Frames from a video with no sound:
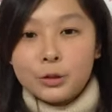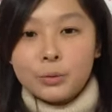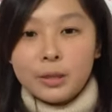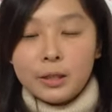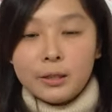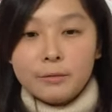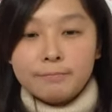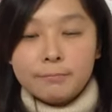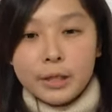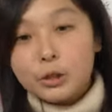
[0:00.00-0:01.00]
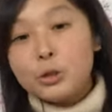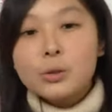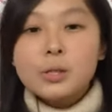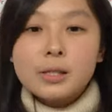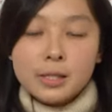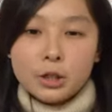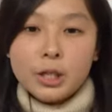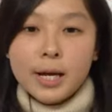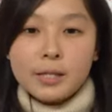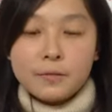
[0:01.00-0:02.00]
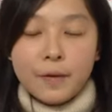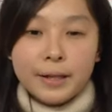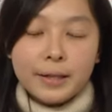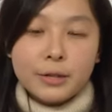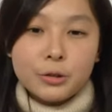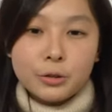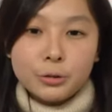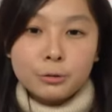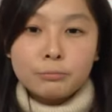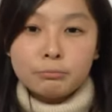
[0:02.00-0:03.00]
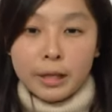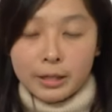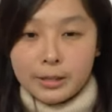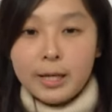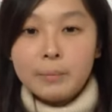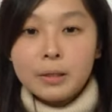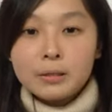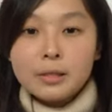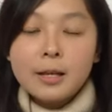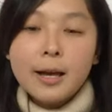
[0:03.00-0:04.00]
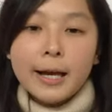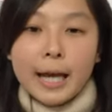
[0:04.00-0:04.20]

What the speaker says: to the issues such as financial statement,